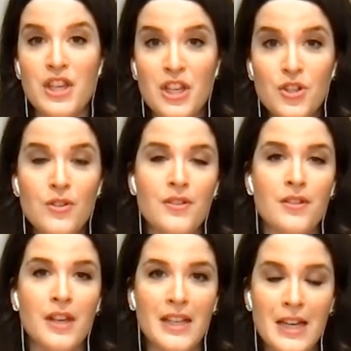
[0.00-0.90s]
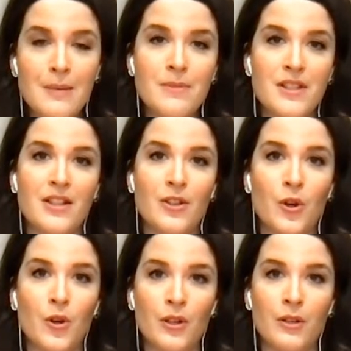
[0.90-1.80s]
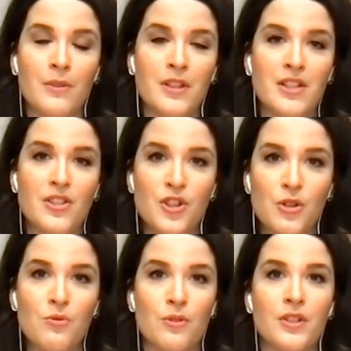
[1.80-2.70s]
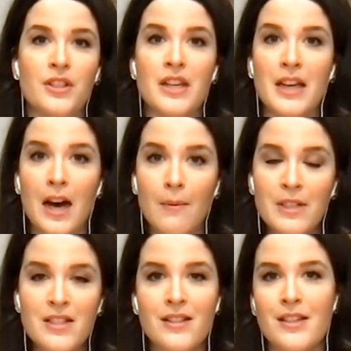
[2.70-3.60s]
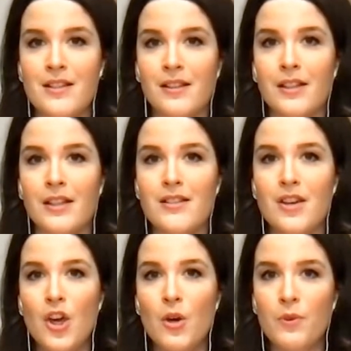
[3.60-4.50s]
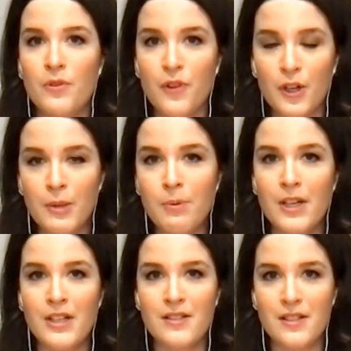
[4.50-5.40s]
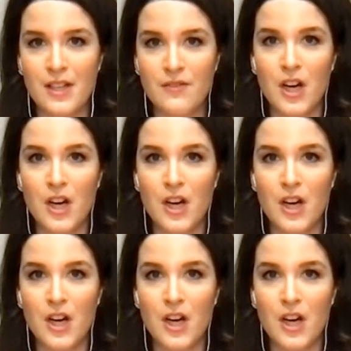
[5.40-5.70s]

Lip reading: issues that they keep seeing occurring with these children, that they're coming to these clinics with very preconceived